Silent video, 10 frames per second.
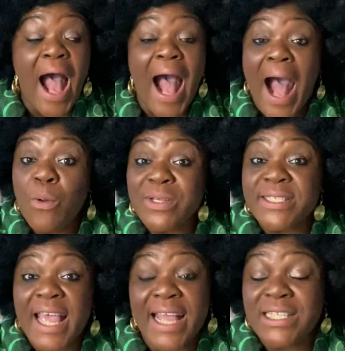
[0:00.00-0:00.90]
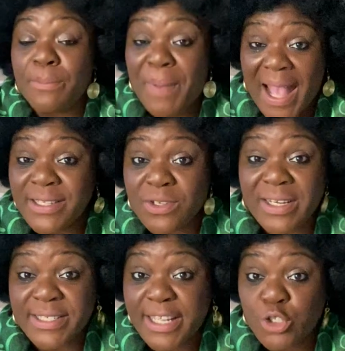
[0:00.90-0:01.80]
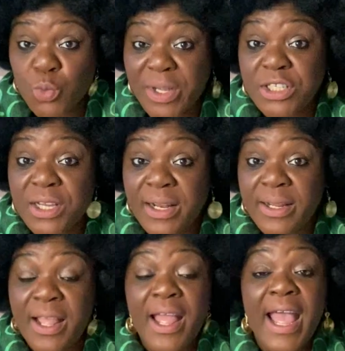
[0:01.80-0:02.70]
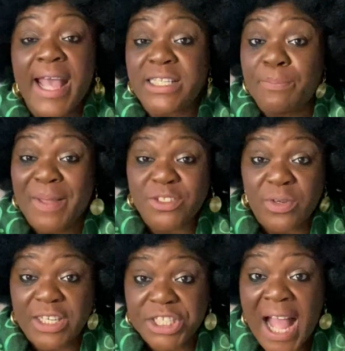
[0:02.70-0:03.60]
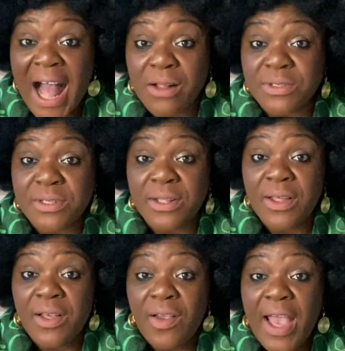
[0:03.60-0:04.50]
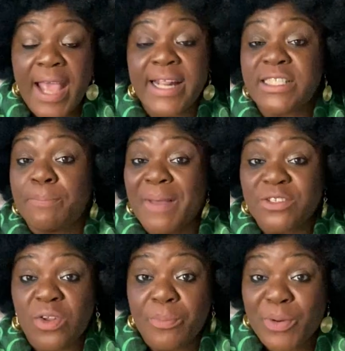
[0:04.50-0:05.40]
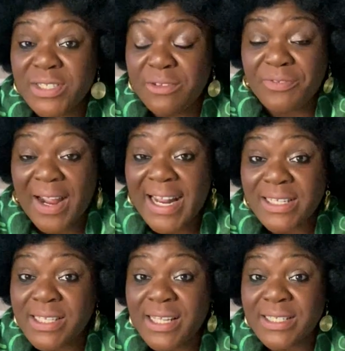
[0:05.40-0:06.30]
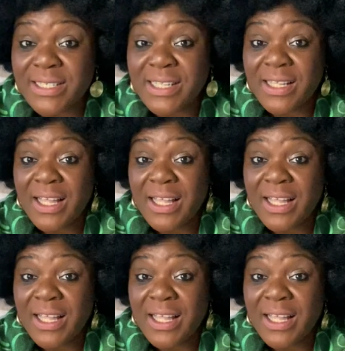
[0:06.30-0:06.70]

I would say it depends on the situation, it depends on the child, and it depends on the person's finances,